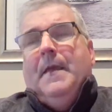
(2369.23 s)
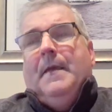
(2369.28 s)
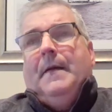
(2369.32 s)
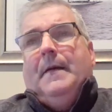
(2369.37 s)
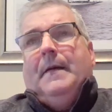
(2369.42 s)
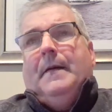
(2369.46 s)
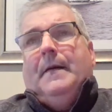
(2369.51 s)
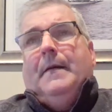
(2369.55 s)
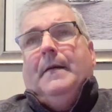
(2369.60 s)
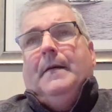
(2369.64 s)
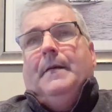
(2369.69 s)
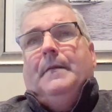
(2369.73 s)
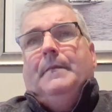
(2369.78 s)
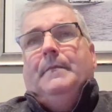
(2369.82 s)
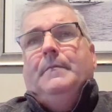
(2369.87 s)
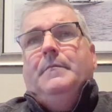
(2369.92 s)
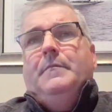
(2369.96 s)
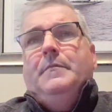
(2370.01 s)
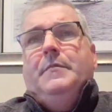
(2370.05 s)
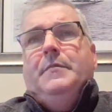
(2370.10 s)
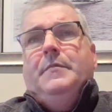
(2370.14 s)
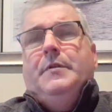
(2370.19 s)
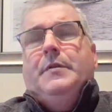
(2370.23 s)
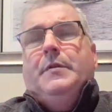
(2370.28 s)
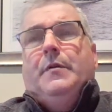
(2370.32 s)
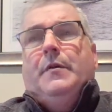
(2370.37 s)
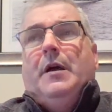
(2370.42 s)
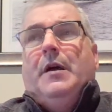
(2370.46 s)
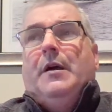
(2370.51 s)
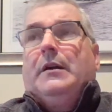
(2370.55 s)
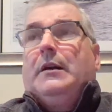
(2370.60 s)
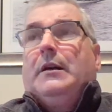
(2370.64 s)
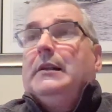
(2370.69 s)
Um, you know,
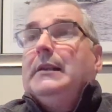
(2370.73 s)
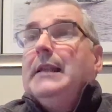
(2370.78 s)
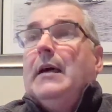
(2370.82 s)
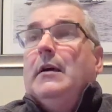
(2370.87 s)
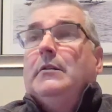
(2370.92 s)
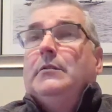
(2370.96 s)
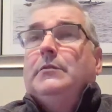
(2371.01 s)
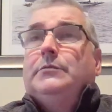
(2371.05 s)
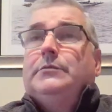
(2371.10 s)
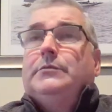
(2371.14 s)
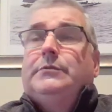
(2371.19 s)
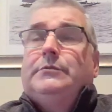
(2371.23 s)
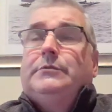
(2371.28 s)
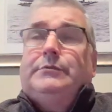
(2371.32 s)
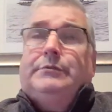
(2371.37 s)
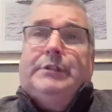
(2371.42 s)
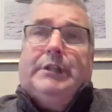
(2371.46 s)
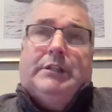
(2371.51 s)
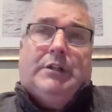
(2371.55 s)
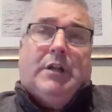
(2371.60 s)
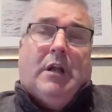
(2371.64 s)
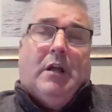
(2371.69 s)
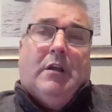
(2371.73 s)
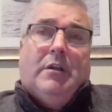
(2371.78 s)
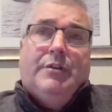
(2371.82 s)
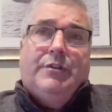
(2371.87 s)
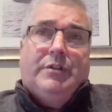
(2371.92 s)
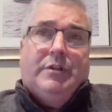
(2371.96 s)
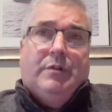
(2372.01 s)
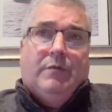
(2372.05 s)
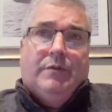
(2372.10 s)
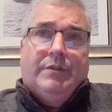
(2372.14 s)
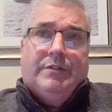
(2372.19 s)
uh, cloud
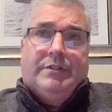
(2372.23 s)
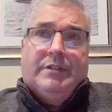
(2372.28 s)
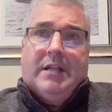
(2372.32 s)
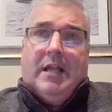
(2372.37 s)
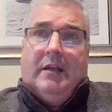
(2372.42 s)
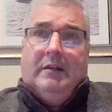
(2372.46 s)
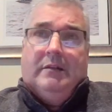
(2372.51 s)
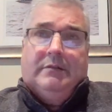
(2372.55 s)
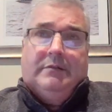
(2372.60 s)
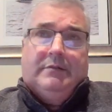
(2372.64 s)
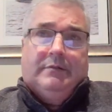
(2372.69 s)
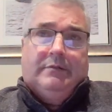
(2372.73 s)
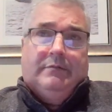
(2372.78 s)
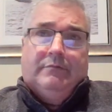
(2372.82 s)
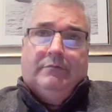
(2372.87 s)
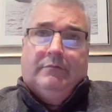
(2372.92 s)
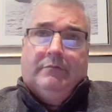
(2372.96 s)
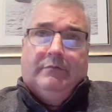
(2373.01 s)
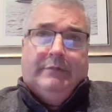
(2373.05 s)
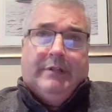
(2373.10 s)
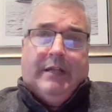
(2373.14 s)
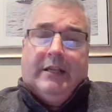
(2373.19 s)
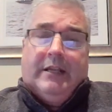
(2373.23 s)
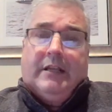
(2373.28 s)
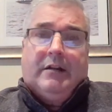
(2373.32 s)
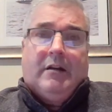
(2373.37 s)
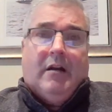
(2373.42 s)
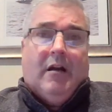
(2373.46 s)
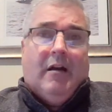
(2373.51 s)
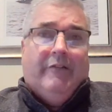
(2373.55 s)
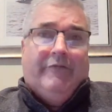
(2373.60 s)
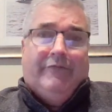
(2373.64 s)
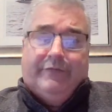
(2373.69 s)
technology was not taken
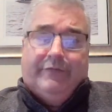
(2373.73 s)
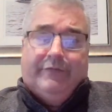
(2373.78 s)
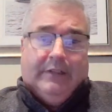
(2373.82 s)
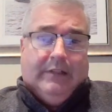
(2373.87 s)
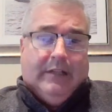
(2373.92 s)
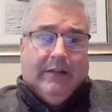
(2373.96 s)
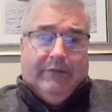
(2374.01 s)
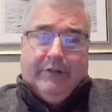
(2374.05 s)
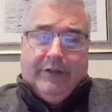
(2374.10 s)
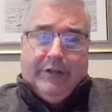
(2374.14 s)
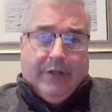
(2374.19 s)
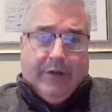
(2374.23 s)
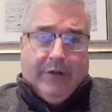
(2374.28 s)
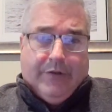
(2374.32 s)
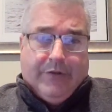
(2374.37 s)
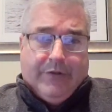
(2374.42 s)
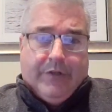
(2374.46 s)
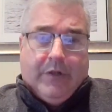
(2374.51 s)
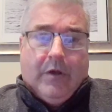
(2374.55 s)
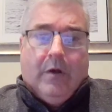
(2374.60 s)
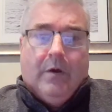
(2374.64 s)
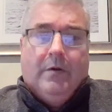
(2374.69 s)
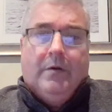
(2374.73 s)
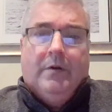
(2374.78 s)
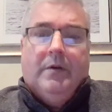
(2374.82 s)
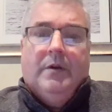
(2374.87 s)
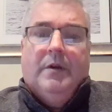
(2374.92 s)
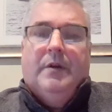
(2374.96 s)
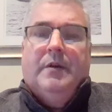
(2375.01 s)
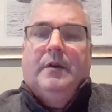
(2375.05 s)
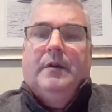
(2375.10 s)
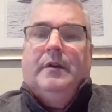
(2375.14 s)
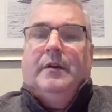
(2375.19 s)
off 11 years ago.
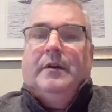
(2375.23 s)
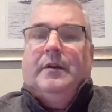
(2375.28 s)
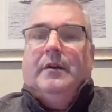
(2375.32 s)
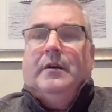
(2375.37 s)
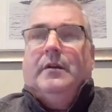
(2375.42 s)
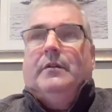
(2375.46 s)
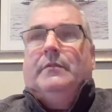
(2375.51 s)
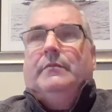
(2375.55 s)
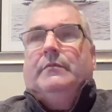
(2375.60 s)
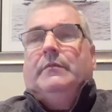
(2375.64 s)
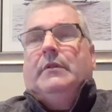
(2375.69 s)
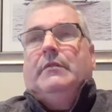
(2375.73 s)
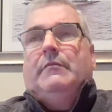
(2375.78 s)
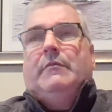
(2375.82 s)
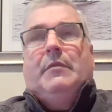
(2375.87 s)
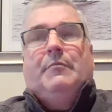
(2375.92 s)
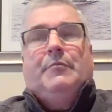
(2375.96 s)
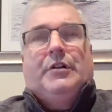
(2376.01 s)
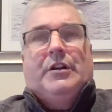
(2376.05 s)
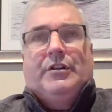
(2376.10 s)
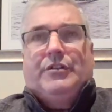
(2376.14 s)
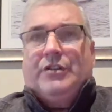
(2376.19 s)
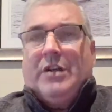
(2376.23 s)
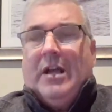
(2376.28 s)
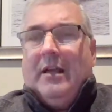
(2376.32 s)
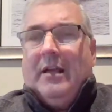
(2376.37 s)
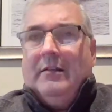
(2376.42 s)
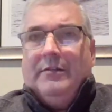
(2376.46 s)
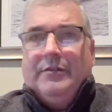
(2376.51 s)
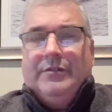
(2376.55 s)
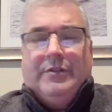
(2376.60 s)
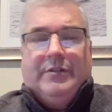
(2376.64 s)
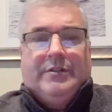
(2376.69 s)
Uh, I remember the
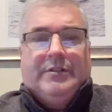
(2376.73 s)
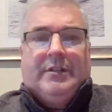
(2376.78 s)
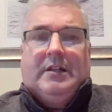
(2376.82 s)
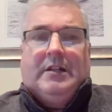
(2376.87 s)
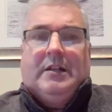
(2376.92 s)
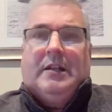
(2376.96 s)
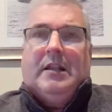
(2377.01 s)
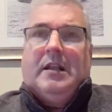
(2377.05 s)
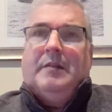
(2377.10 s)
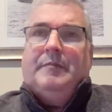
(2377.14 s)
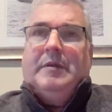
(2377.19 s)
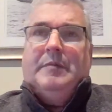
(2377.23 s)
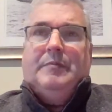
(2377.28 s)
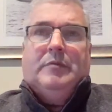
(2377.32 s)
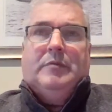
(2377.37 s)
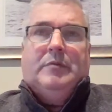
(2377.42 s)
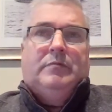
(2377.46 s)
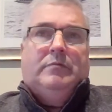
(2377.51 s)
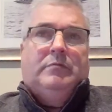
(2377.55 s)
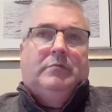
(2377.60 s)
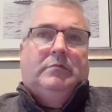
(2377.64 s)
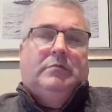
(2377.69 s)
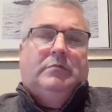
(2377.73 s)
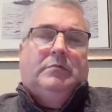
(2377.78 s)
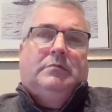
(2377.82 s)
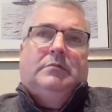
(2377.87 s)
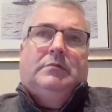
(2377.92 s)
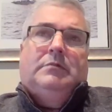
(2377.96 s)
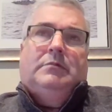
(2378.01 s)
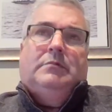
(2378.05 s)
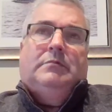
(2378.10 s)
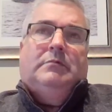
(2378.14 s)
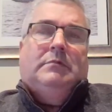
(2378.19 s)
challenges that a lot of people
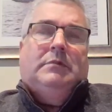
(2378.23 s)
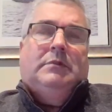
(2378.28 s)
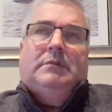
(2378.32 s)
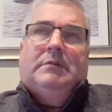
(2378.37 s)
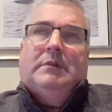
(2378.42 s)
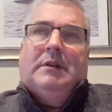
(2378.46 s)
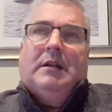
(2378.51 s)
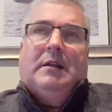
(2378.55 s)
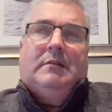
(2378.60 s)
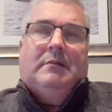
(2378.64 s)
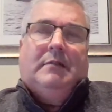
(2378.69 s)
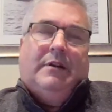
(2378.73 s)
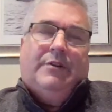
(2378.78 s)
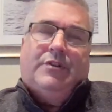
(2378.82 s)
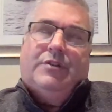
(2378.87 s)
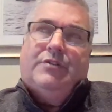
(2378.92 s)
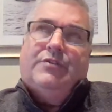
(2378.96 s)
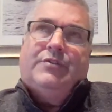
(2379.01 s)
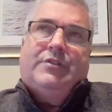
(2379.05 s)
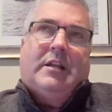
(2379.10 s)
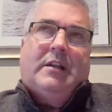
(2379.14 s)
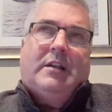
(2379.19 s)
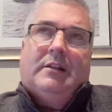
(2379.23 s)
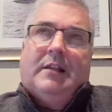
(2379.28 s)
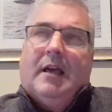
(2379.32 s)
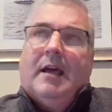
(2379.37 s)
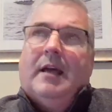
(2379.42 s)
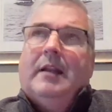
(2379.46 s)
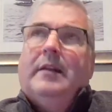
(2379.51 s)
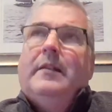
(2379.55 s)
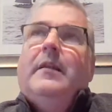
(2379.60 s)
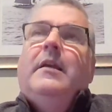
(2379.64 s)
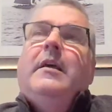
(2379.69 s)
were not, I shouldn't say a
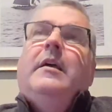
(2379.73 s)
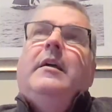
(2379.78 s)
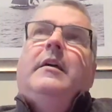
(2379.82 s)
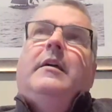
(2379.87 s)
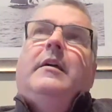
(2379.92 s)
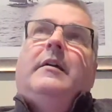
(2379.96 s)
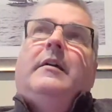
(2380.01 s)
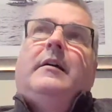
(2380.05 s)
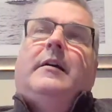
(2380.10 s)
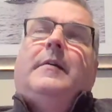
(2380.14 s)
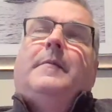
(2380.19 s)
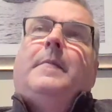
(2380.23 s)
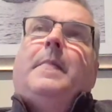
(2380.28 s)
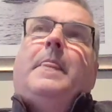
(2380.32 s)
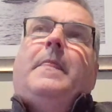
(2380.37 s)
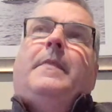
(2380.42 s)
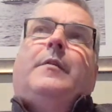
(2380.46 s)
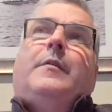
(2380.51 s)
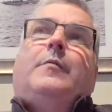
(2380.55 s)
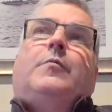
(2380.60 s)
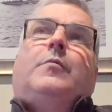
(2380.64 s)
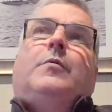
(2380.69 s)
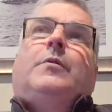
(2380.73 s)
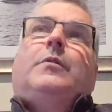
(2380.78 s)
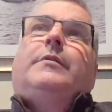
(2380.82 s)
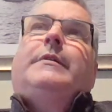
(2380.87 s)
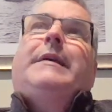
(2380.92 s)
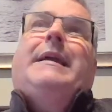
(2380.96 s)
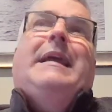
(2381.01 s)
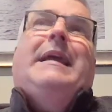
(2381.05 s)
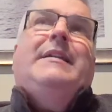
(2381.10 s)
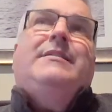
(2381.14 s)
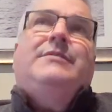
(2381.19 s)
lot. Um, there
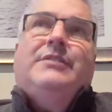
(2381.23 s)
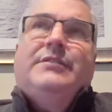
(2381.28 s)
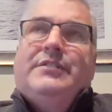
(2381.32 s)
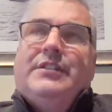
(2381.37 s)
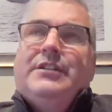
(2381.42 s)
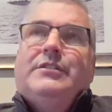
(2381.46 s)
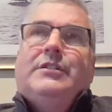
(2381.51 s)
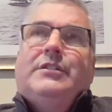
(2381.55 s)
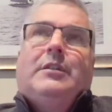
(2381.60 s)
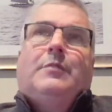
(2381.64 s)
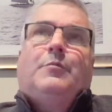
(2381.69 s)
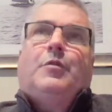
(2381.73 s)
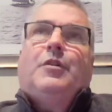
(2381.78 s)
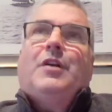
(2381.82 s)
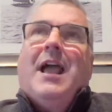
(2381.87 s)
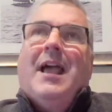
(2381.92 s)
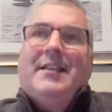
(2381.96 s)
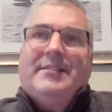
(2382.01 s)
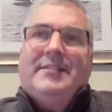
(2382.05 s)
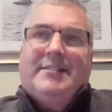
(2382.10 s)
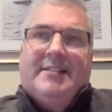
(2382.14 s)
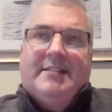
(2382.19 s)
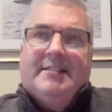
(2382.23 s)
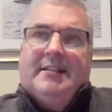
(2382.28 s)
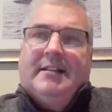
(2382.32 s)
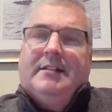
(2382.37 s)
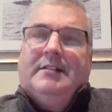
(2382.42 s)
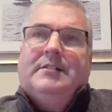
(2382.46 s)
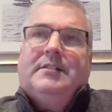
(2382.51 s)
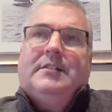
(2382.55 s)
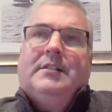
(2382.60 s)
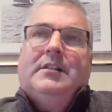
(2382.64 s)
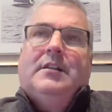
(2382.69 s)
were agencies that were
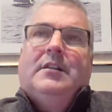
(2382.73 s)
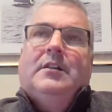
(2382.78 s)
hesitant